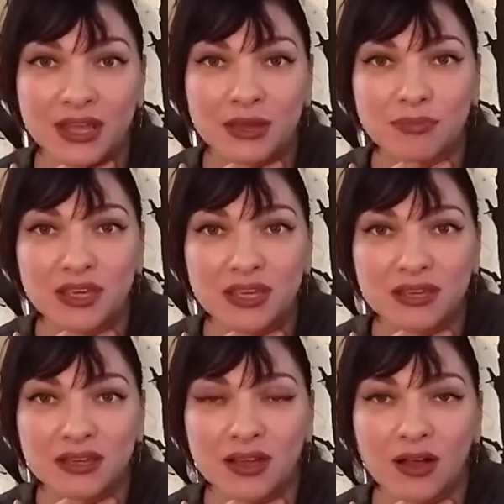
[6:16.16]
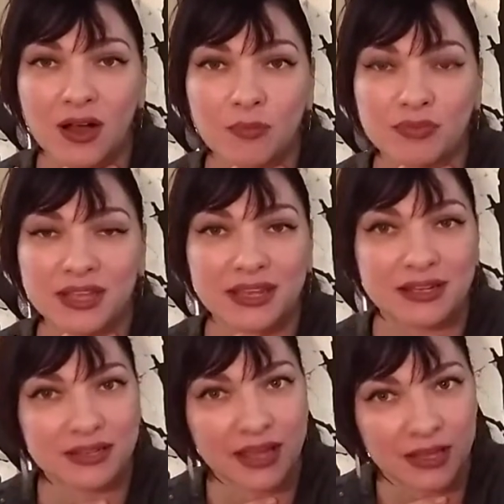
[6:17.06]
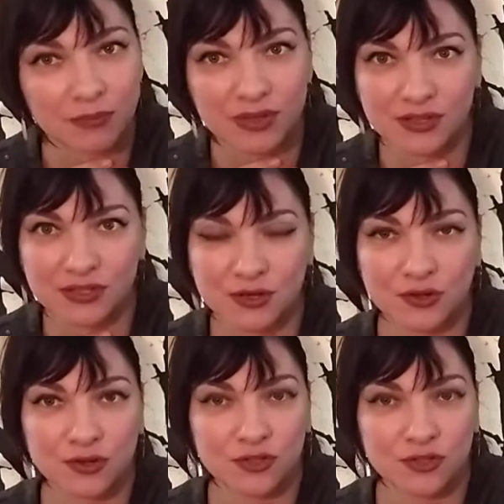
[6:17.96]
being up late at night because you're